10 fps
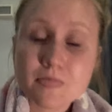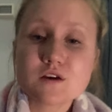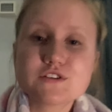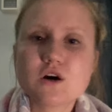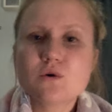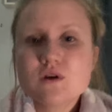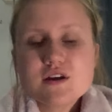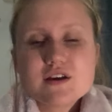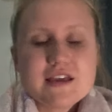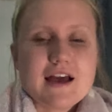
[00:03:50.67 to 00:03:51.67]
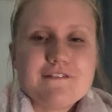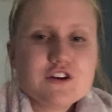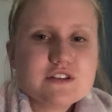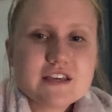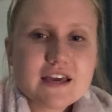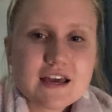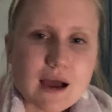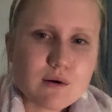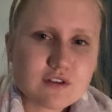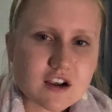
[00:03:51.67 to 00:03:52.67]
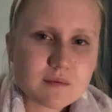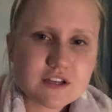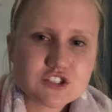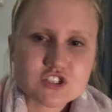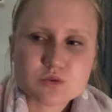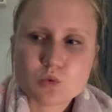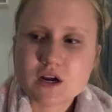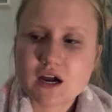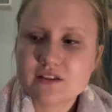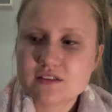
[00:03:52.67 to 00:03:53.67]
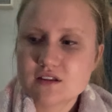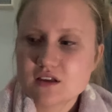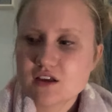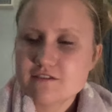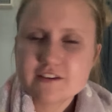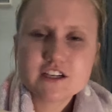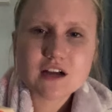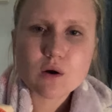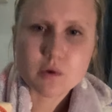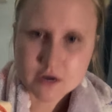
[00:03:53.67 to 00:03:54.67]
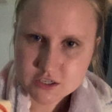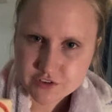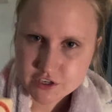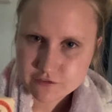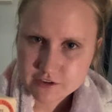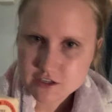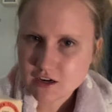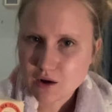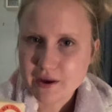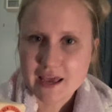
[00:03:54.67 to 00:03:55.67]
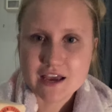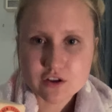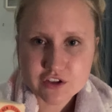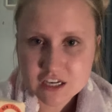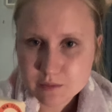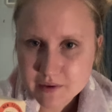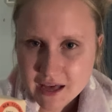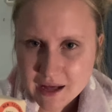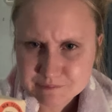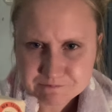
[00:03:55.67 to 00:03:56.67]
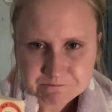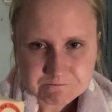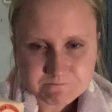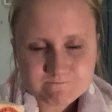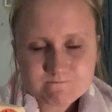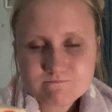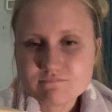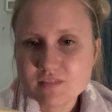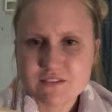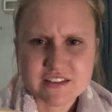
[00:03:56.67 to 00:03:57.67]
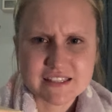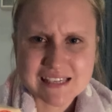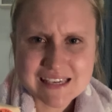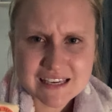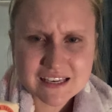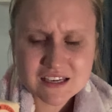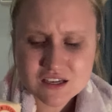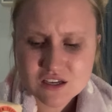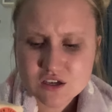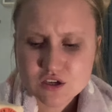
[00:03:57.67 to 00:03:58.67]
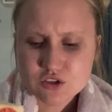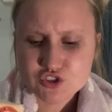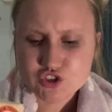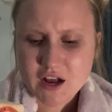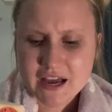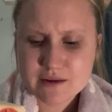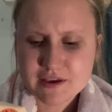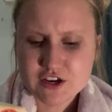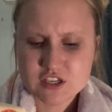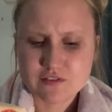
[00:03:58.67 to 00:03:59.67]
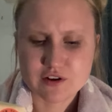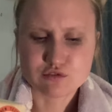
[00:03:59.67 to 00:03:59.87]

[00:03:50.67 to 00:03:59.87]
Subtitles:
So yeah, if you're using it, I would recommend just figure out what works for you. Figure out what angle you need to be at. If it's leaking, try and make yourself in a